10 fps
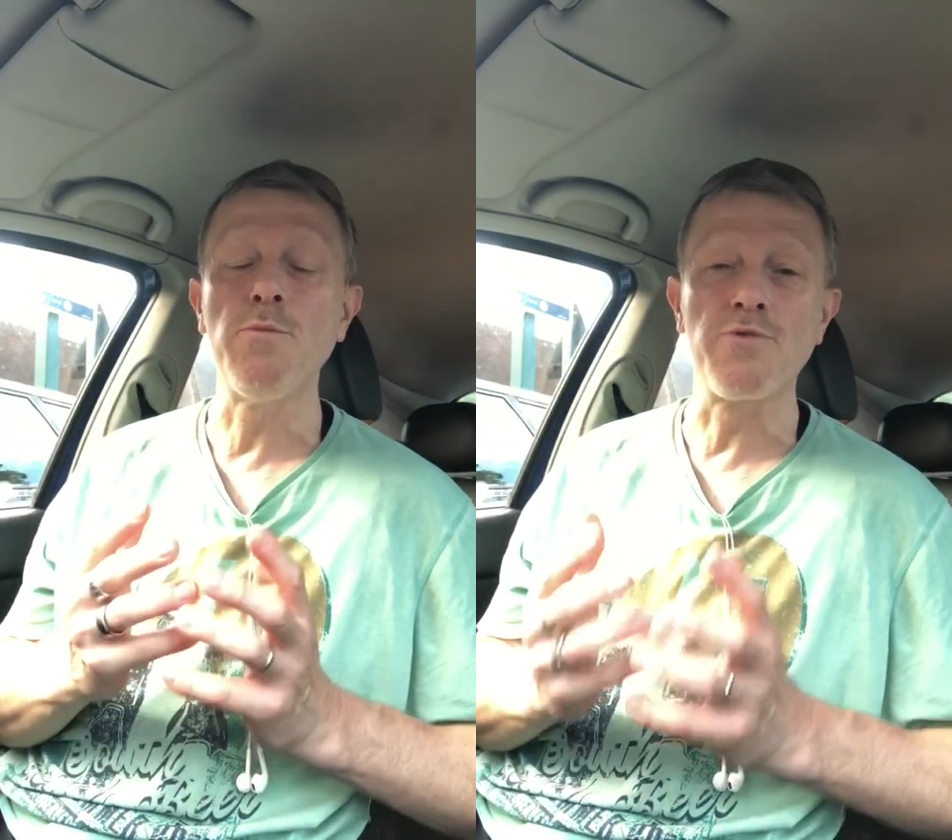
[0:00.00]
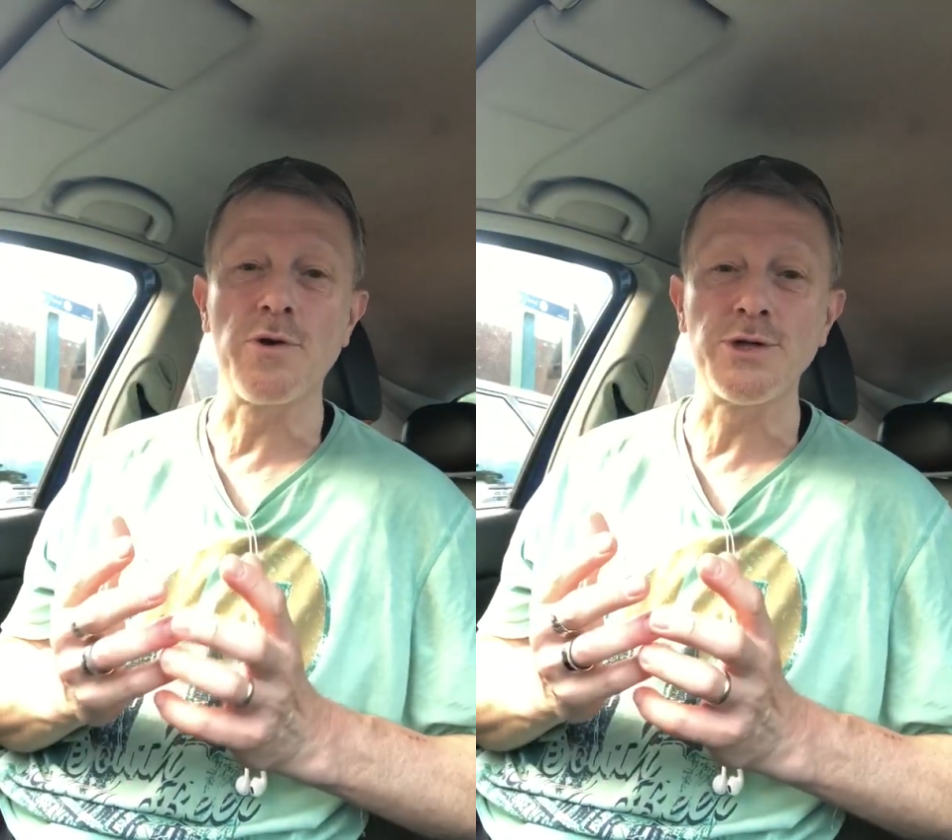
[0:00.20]

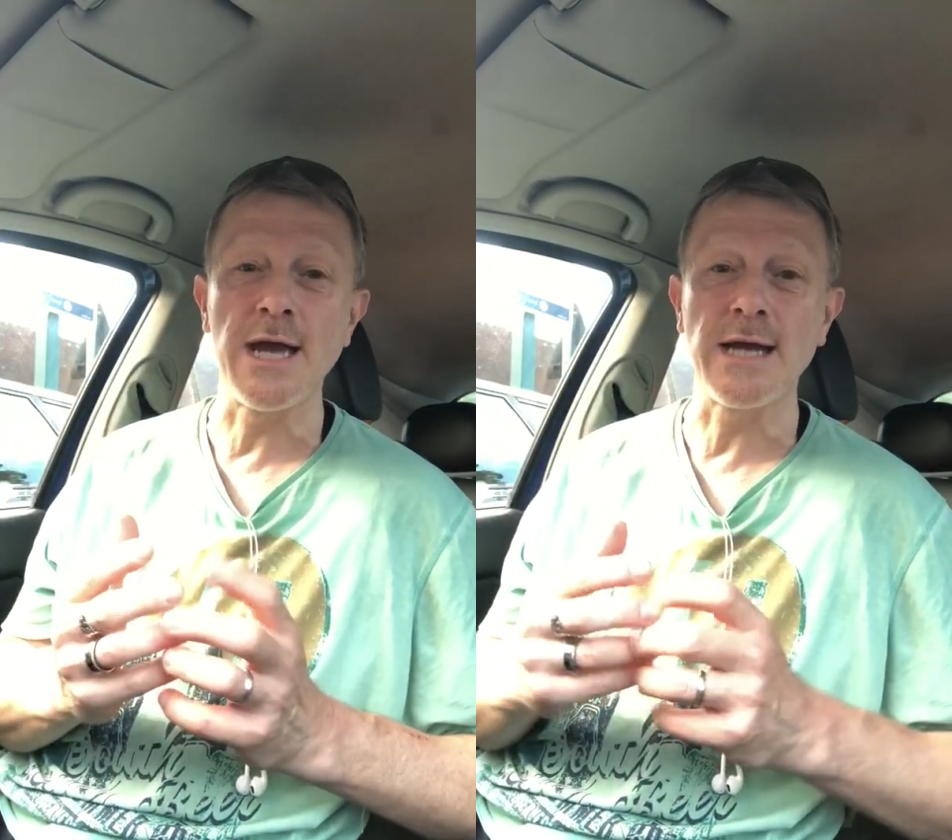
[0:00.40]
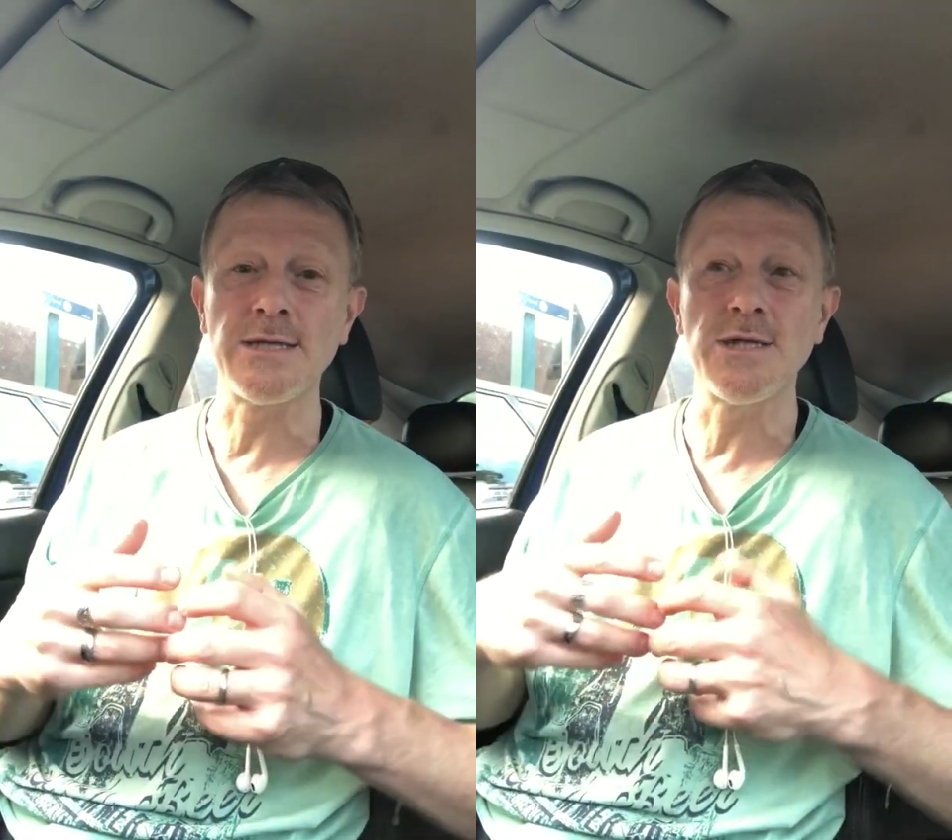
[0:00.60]

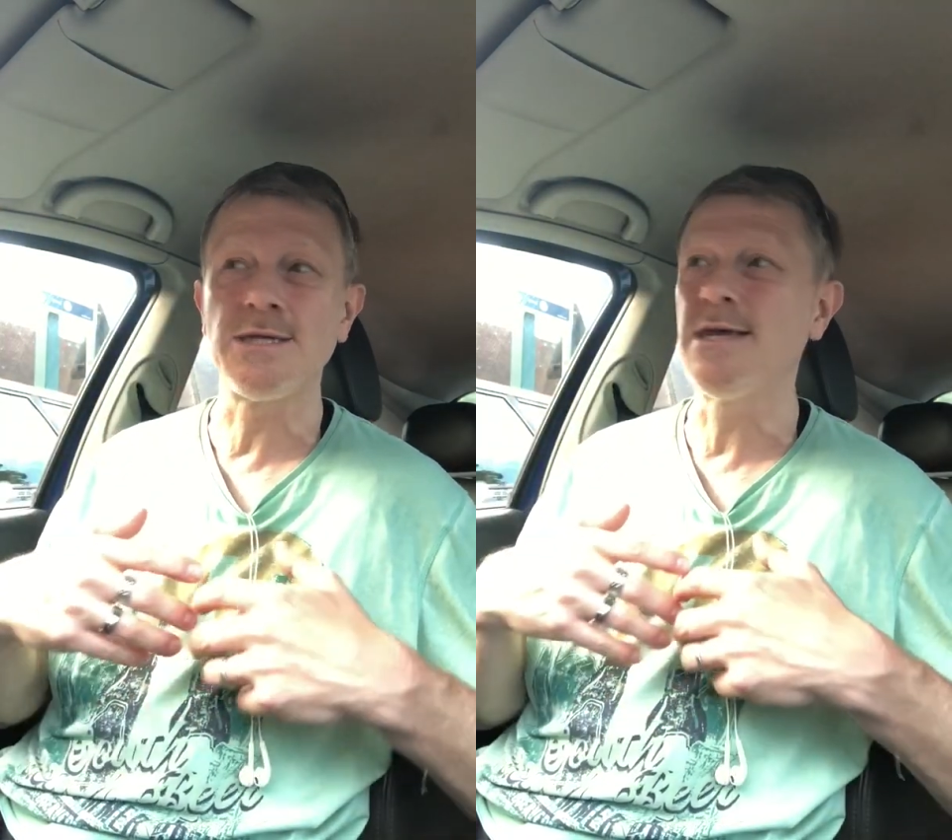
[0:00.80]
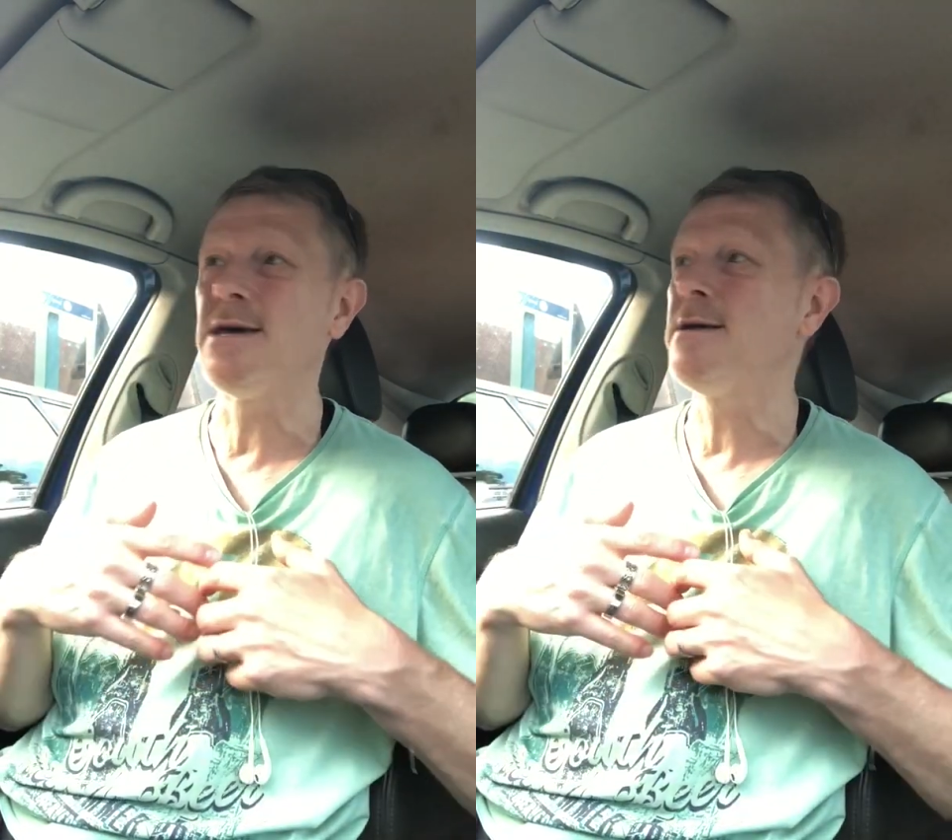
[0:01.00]
projects,
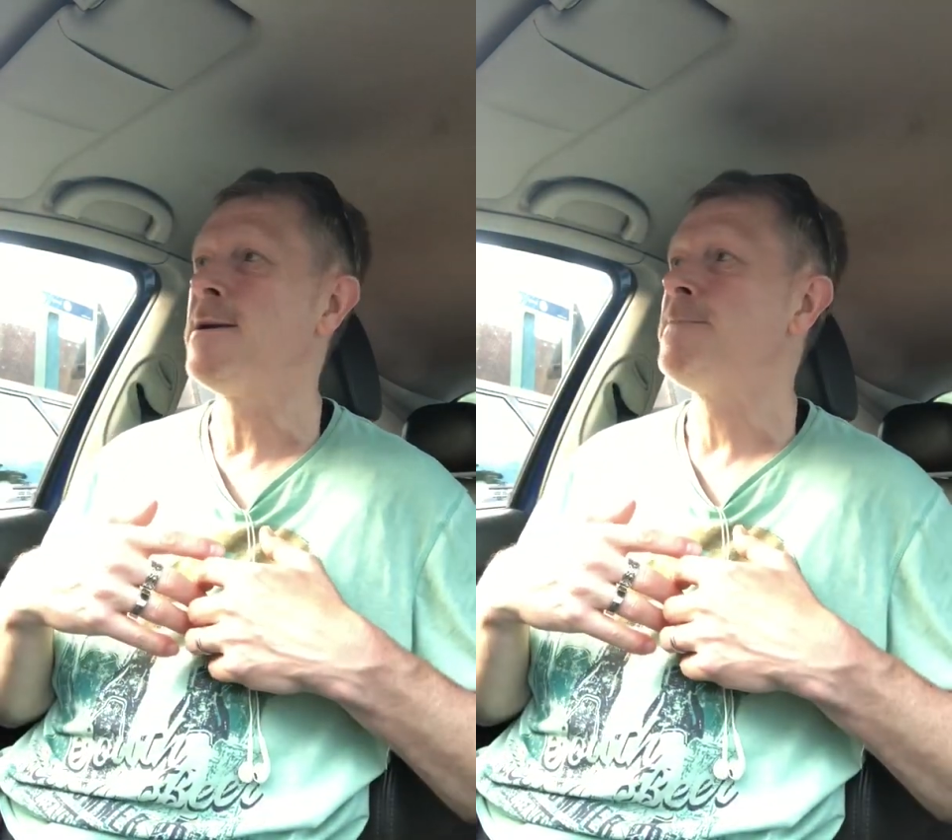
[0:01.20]
just the